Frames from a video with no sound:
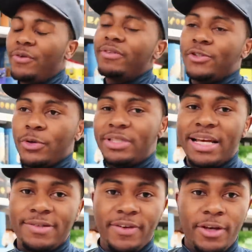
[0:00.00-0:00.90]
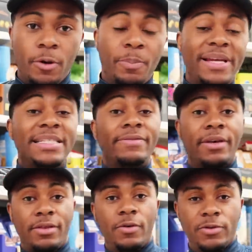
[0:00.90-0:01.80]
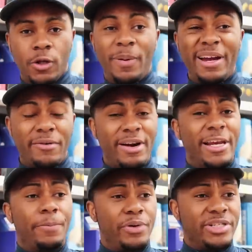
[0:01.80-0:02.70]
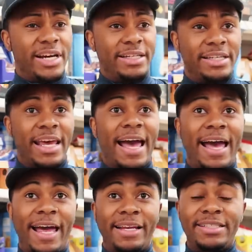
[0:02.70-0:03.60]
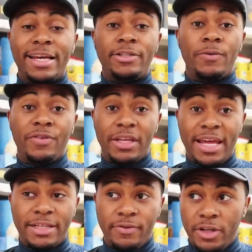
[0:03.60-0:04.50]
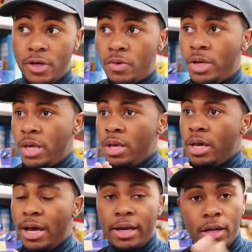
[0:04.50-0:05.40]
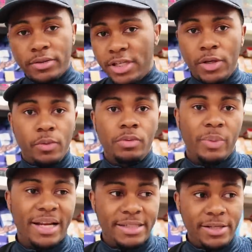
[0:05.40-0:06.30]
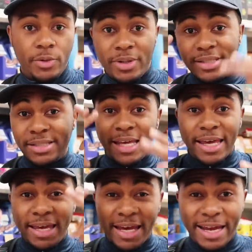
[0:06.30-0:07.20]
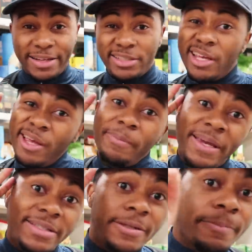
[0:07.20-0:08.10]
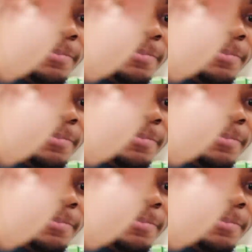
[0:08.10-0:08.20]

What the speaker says: you enjoyed today's video, please give it a thumbs up. I greatly appreciate it, and stay tuned for the next video. And I'll see you when I see you. Stay getting gains. Peace.